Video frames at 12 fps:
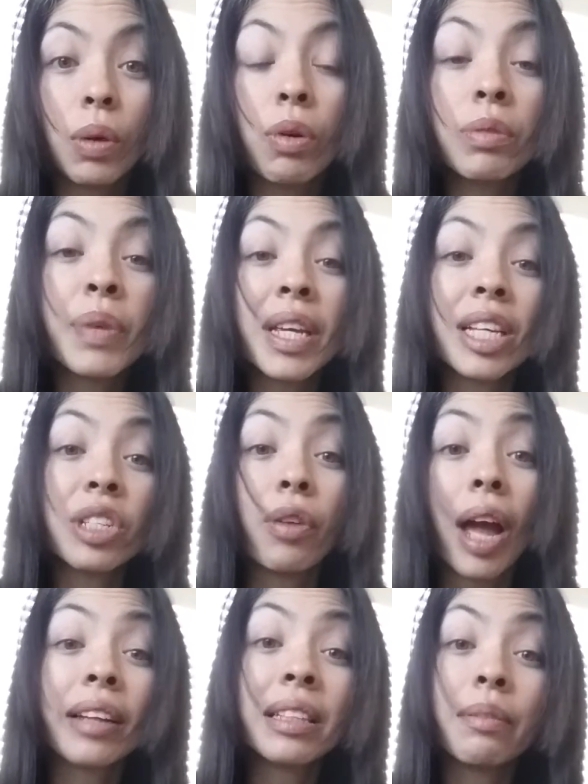Well, because
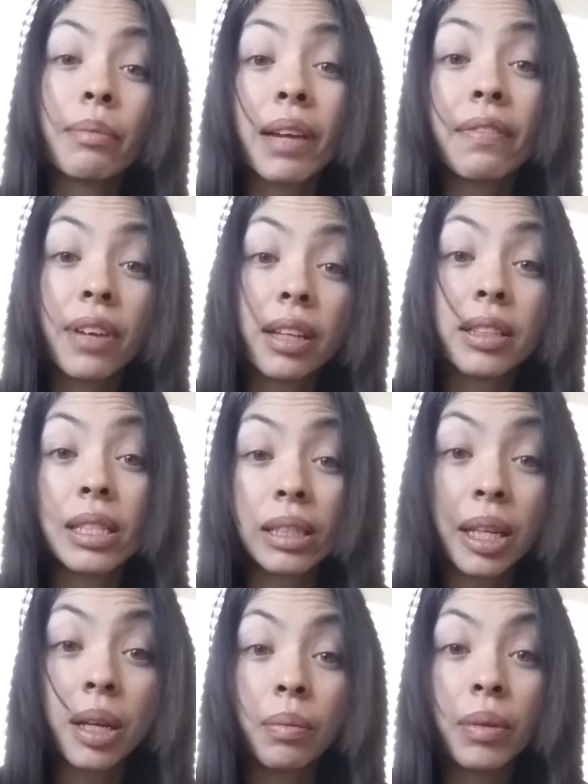your active mind fell
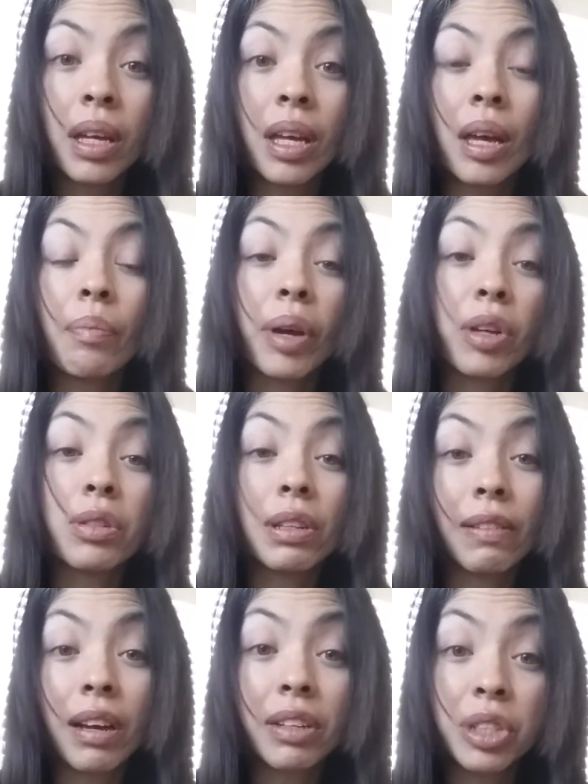asleep, but your
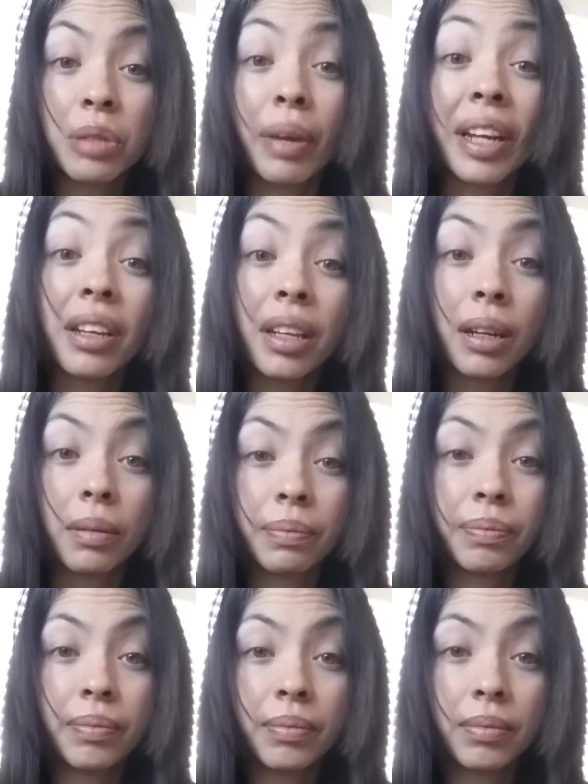subconscious mind didn't.
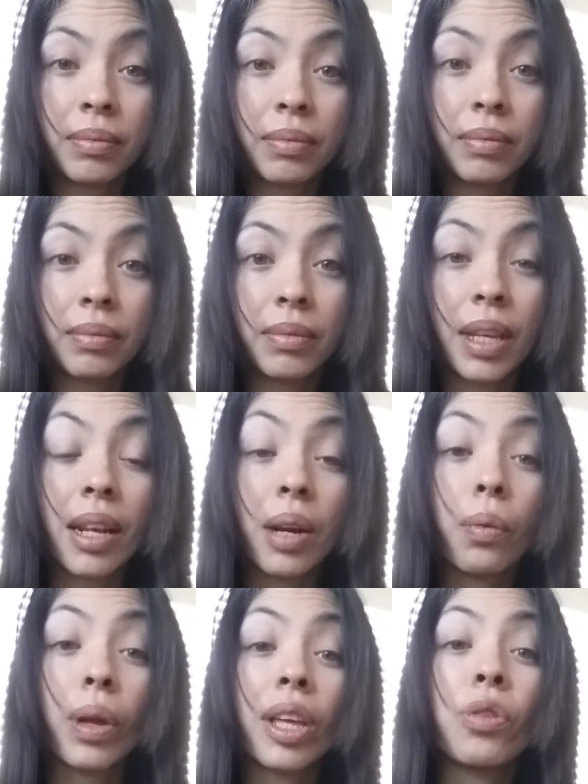
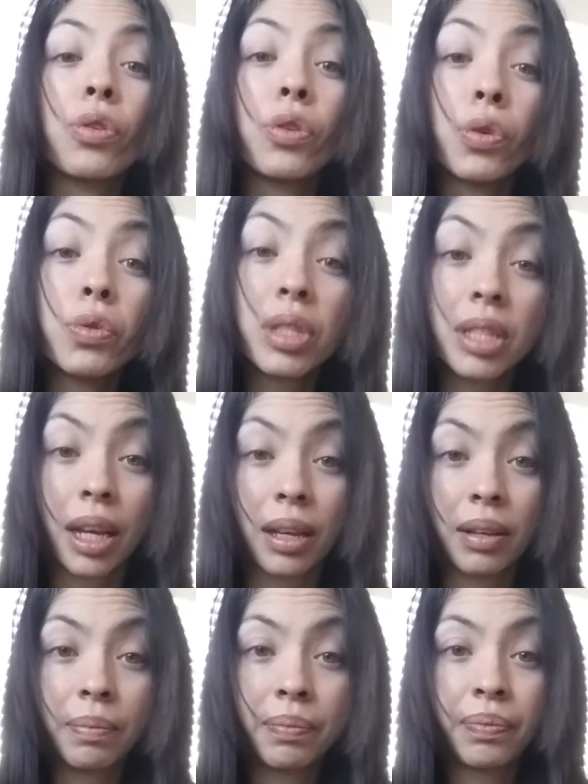And you used it
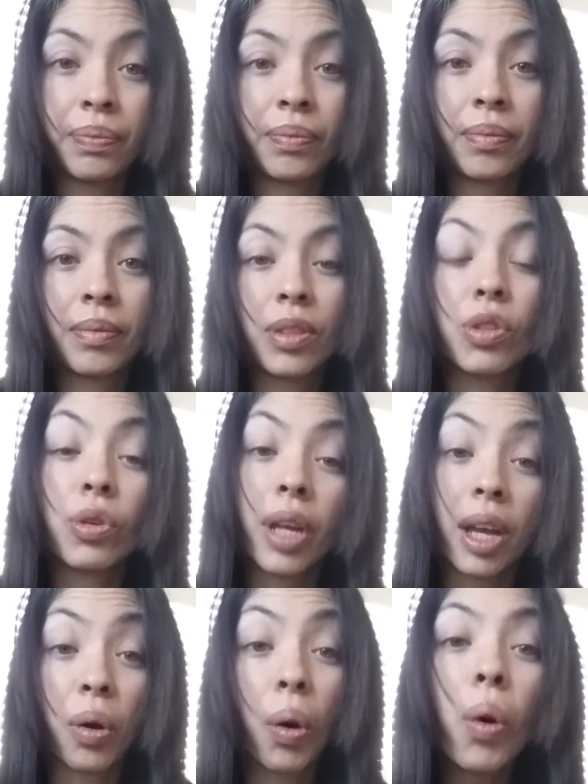to
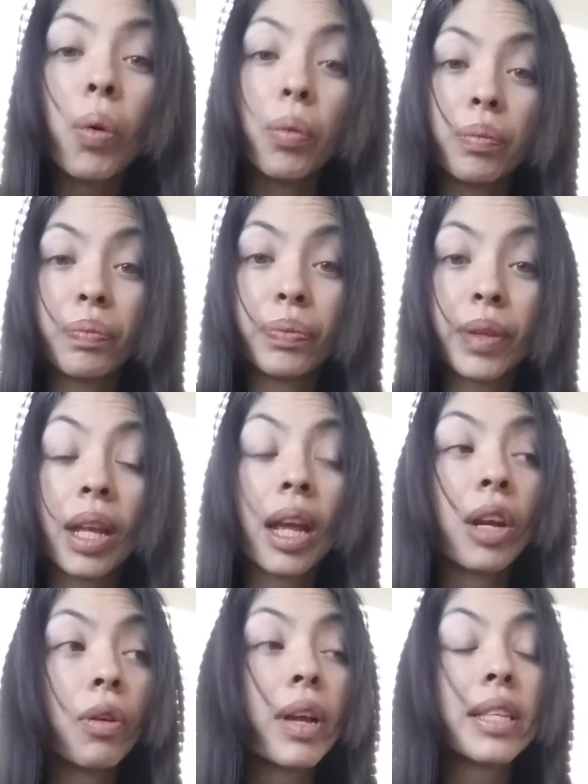get home. And
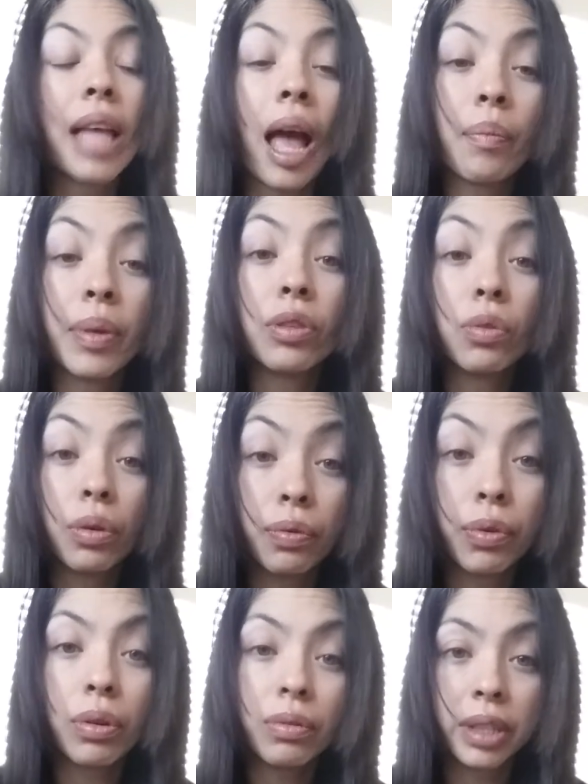I know it's happened to a
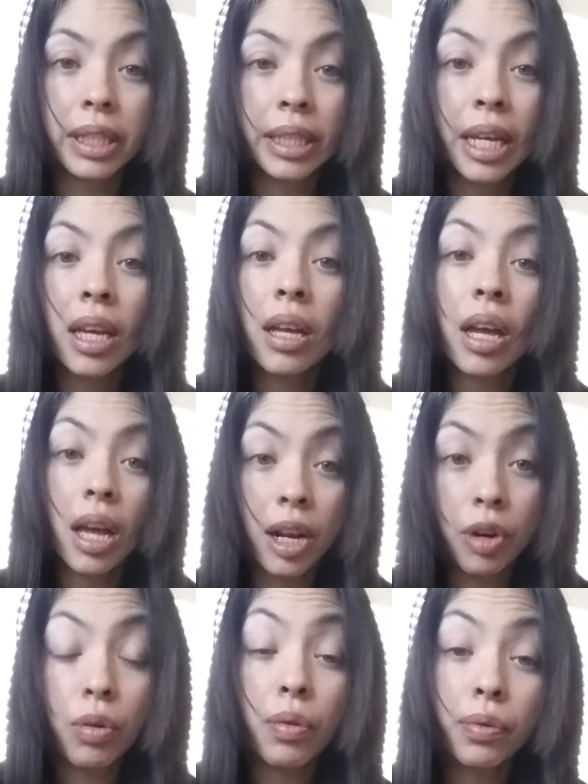few of us.
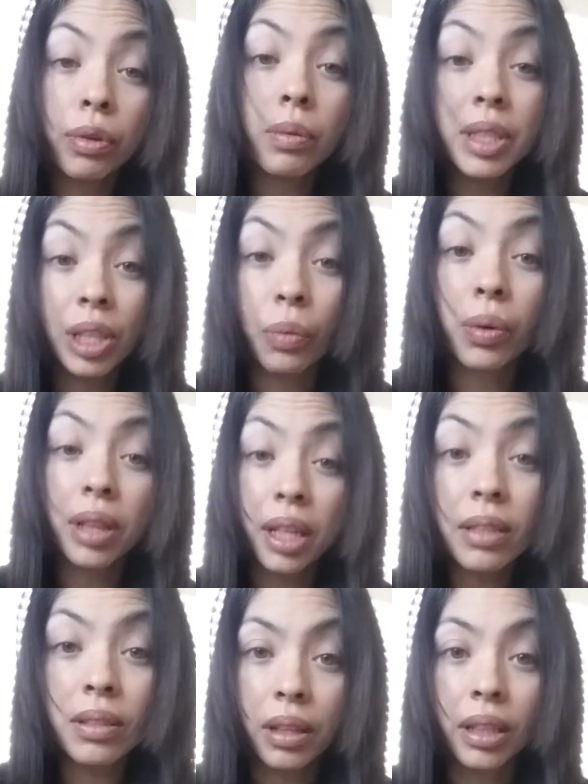And I know a few of us can
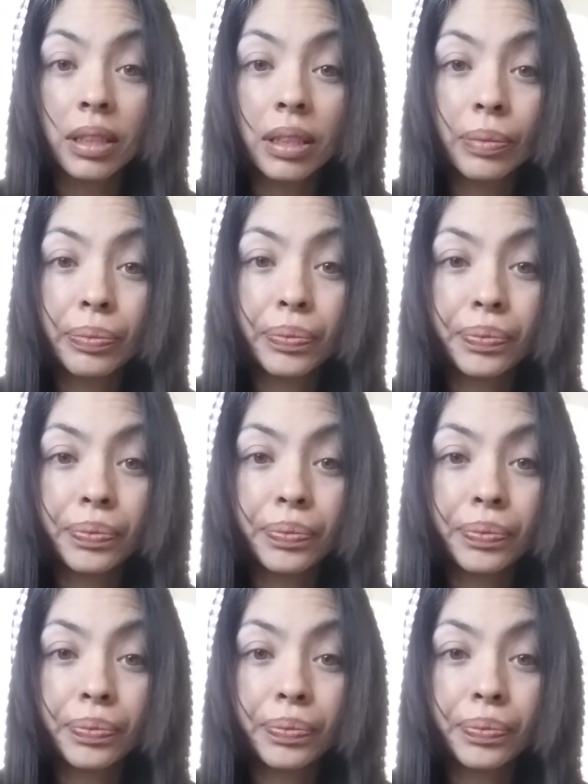relate to this.